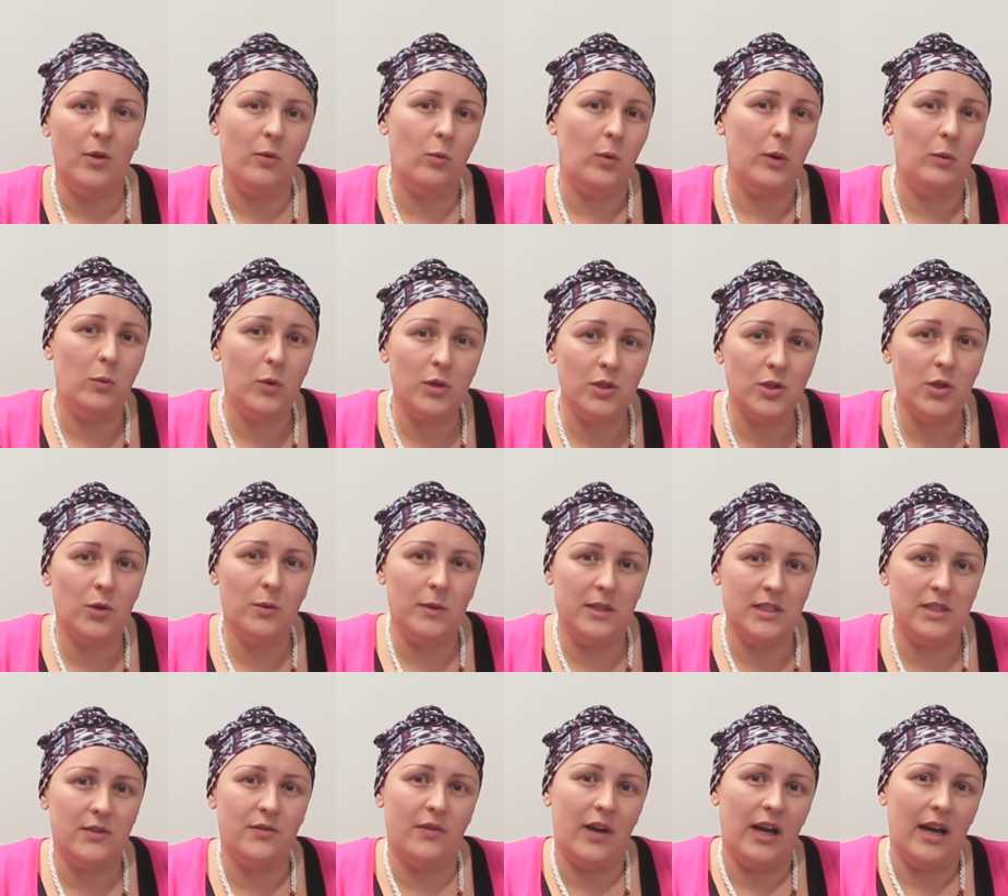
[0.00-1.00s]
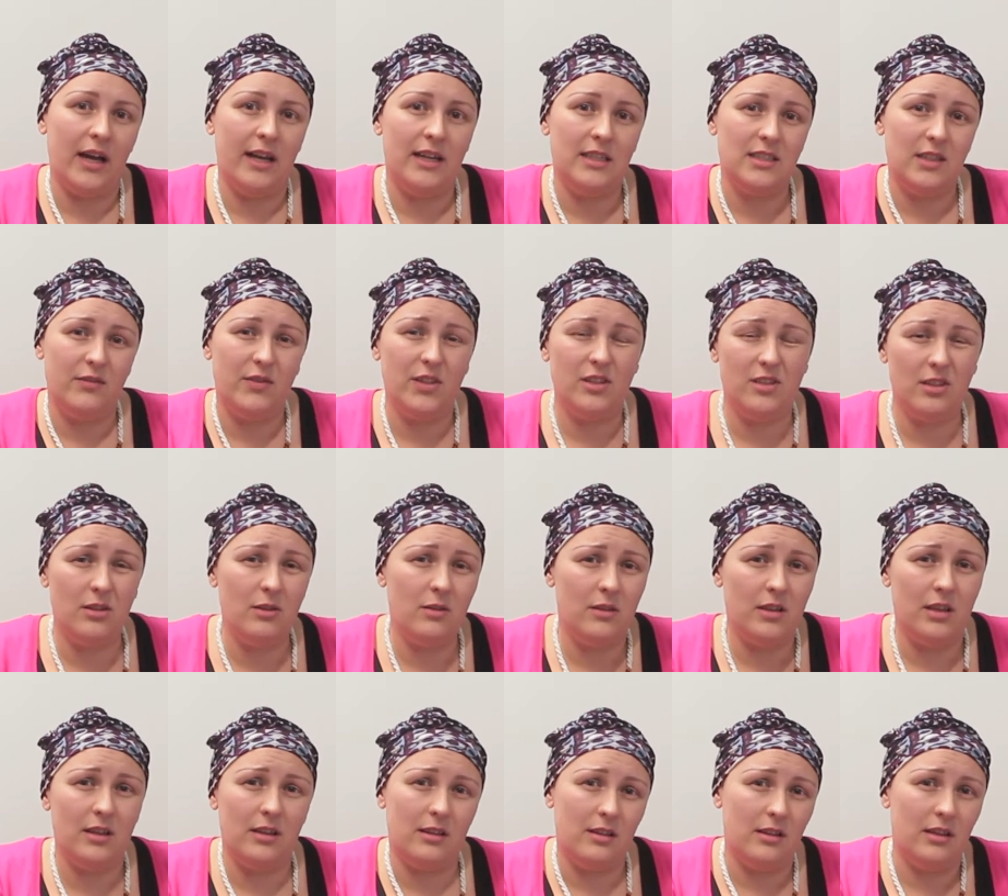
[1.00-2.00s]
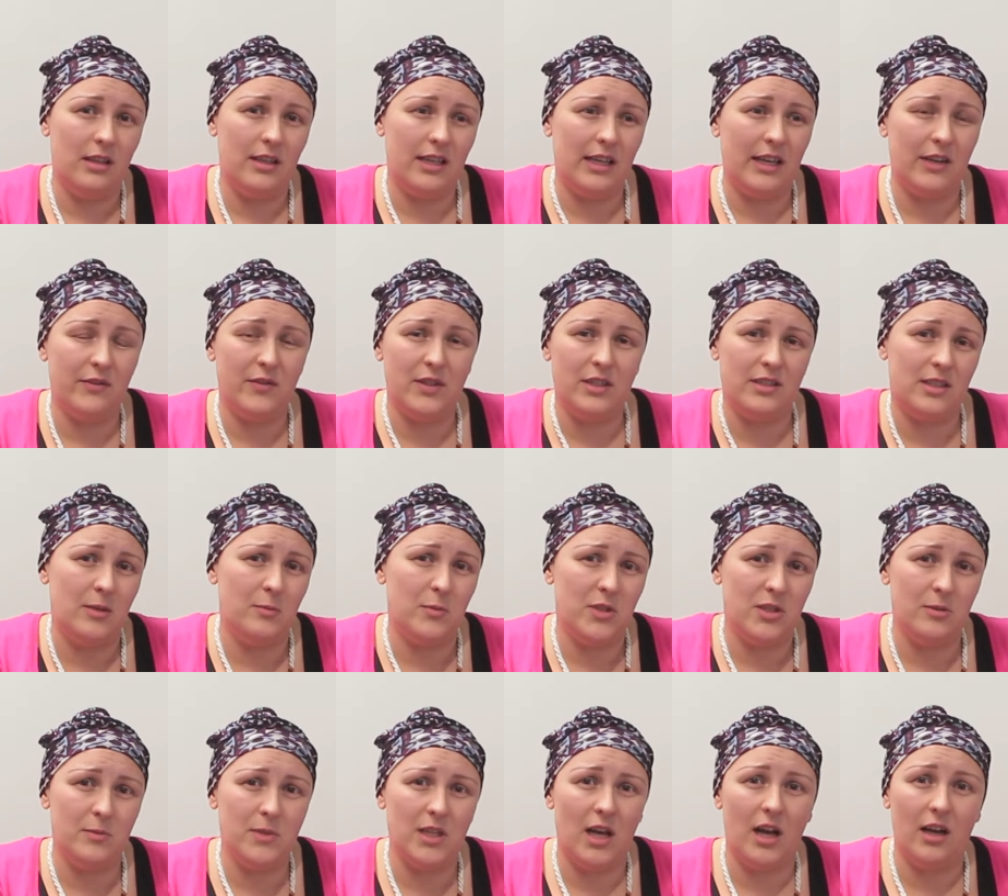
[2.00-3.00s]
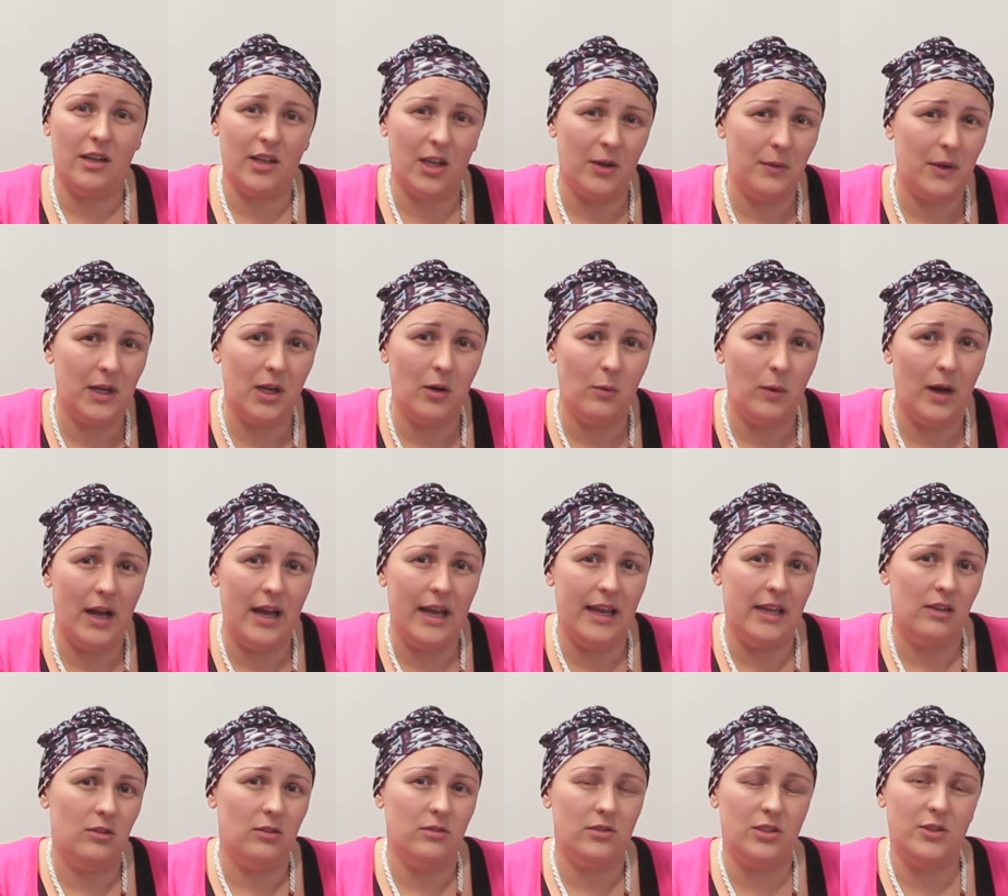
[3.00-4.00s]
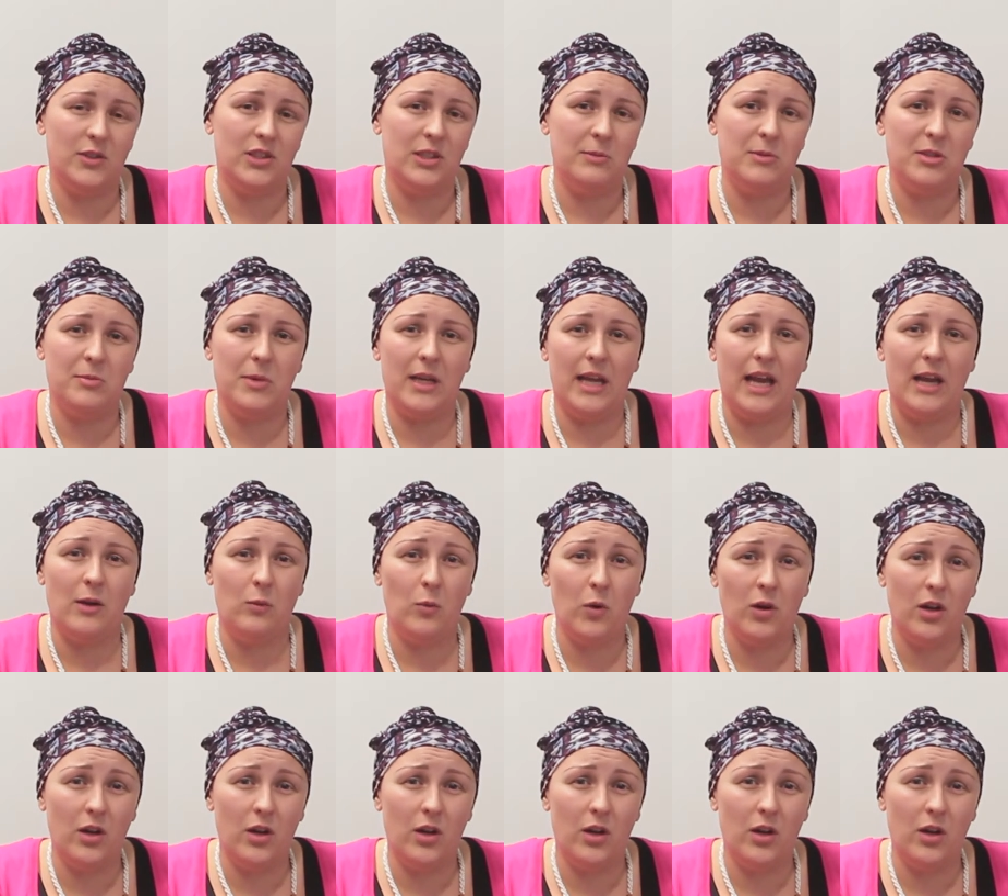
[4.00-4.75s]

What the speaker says: We would always advise, if you do think that your symptoms aren't going away or do seem to be getting